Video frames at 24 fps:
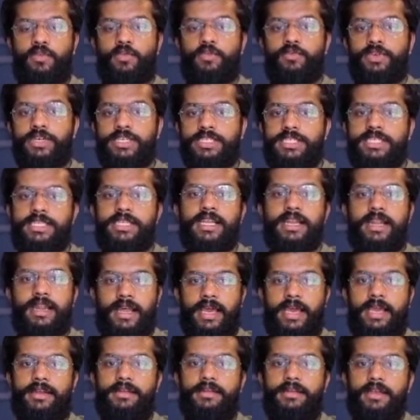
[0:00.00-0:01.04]
vertical
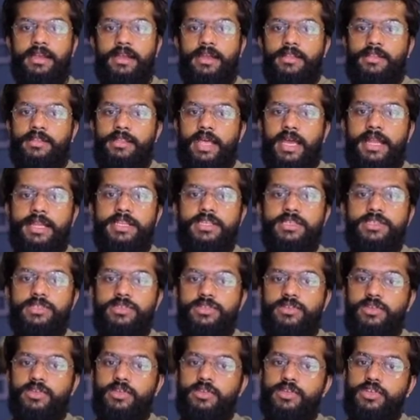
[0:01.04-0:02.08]
line, that
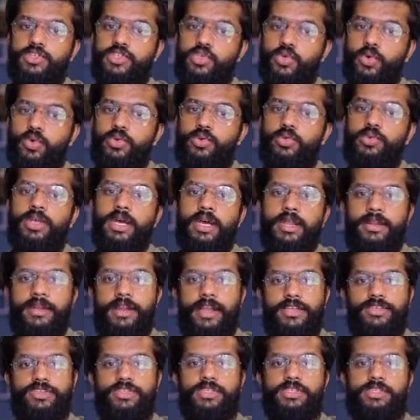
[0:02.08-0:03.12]
is shown to the
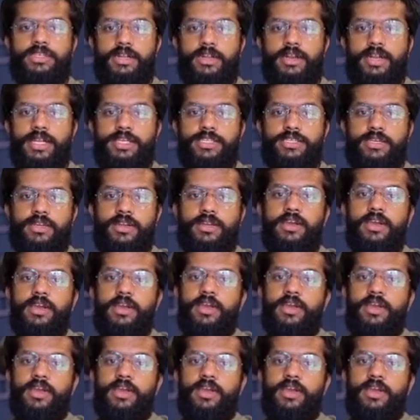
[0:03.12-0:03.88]
next generation.